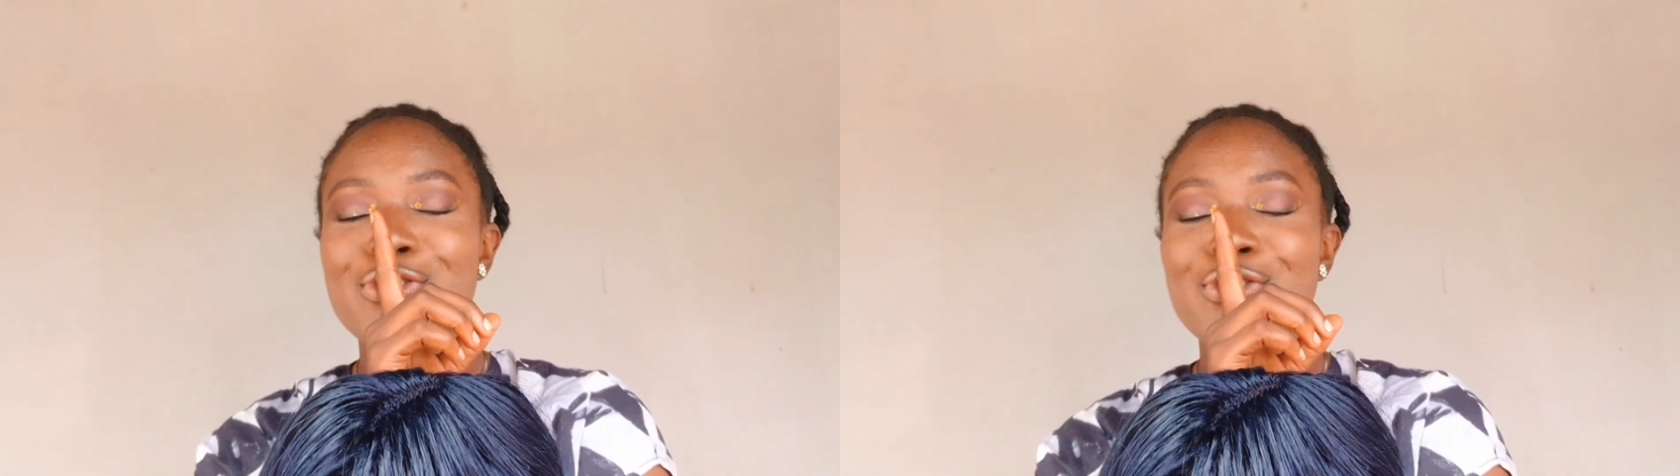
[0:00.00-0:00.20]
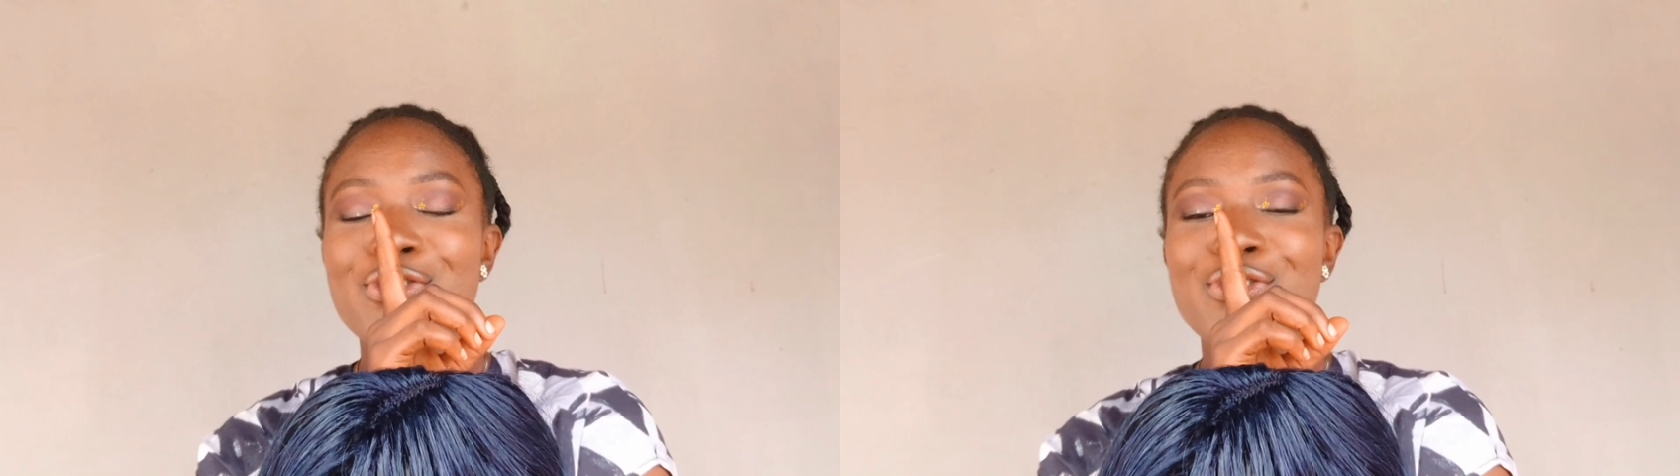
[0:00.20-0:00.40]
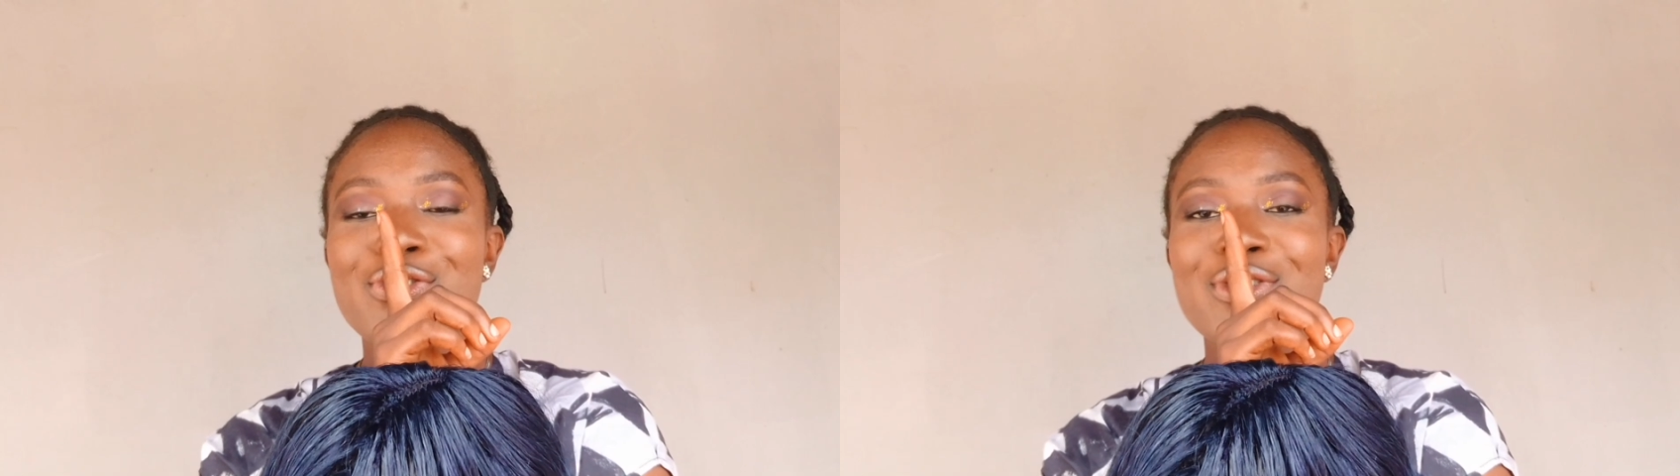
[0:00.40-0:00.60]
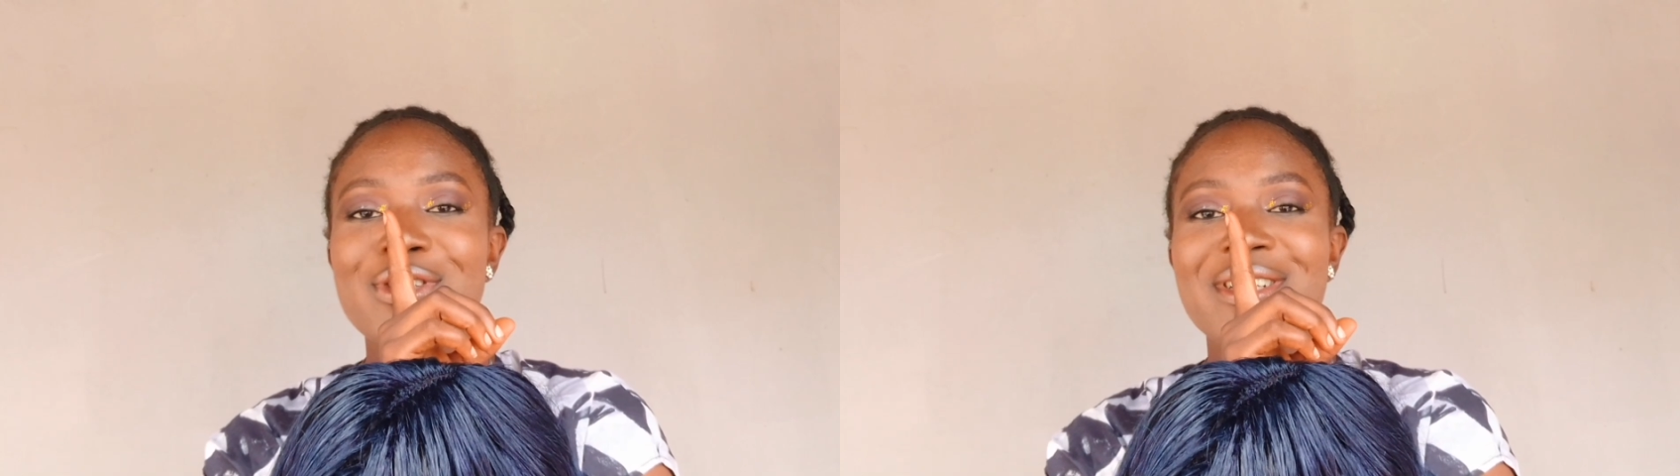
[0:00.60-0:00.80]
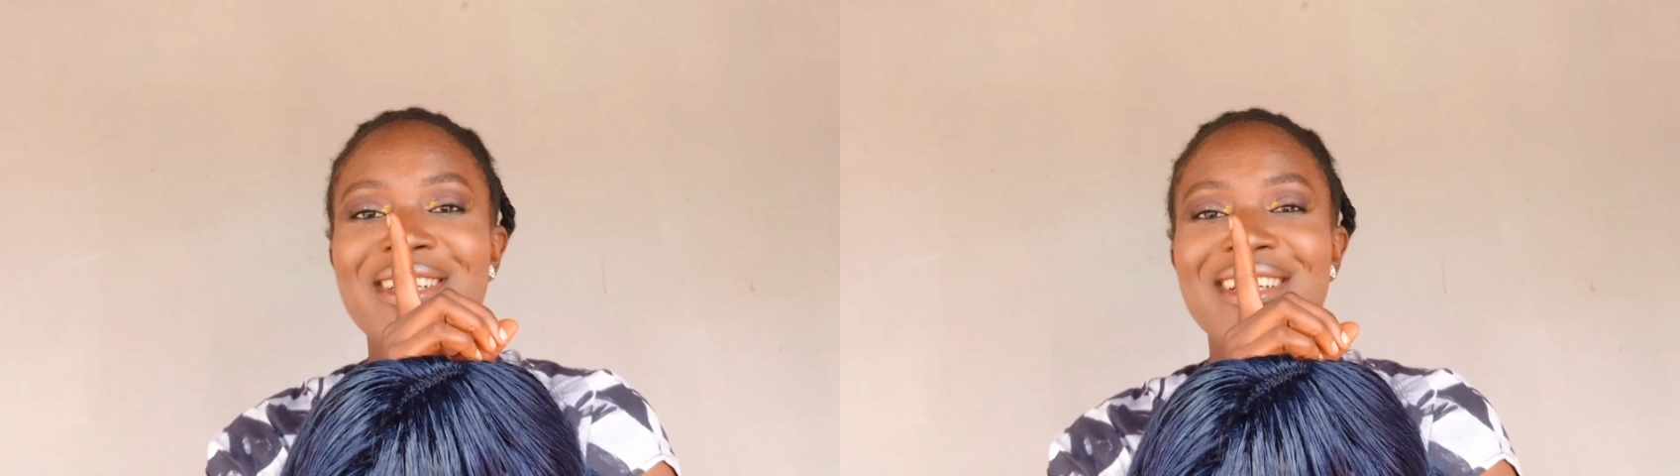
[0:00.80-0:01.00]
tell
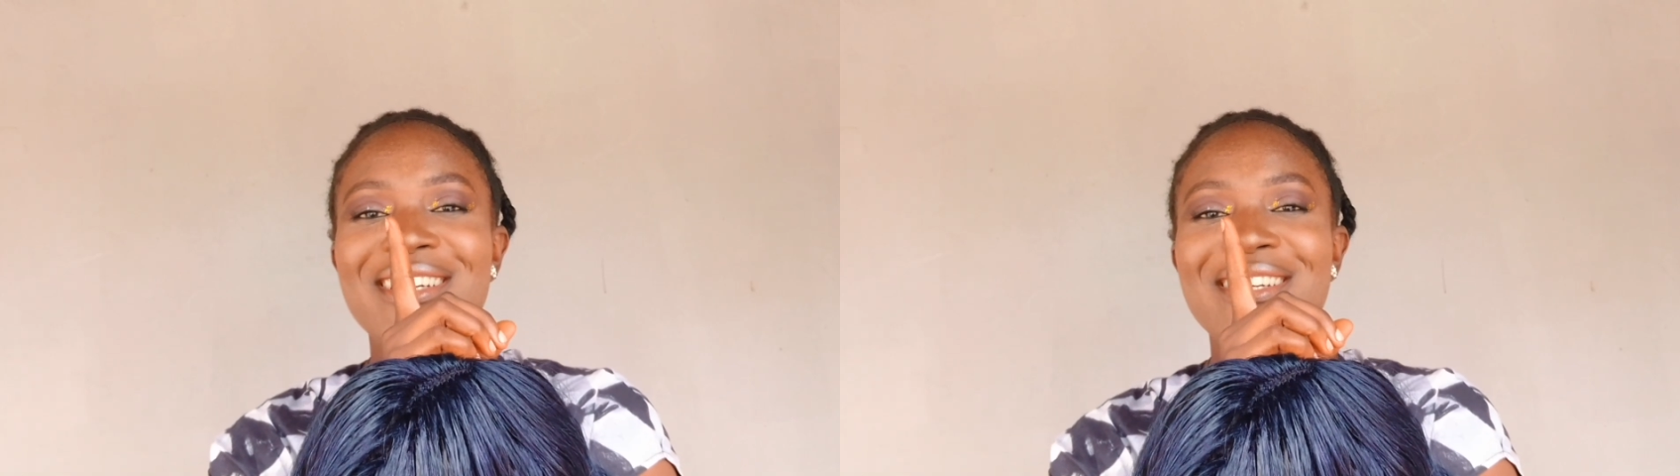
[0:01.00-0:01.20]
anyone.